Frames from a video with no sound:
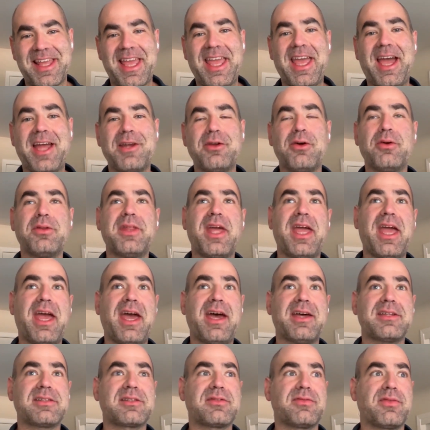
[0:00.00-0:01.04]
Hey, I know they
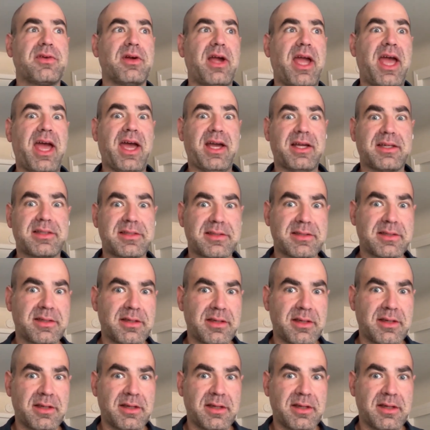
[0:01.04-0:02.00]
asked for X,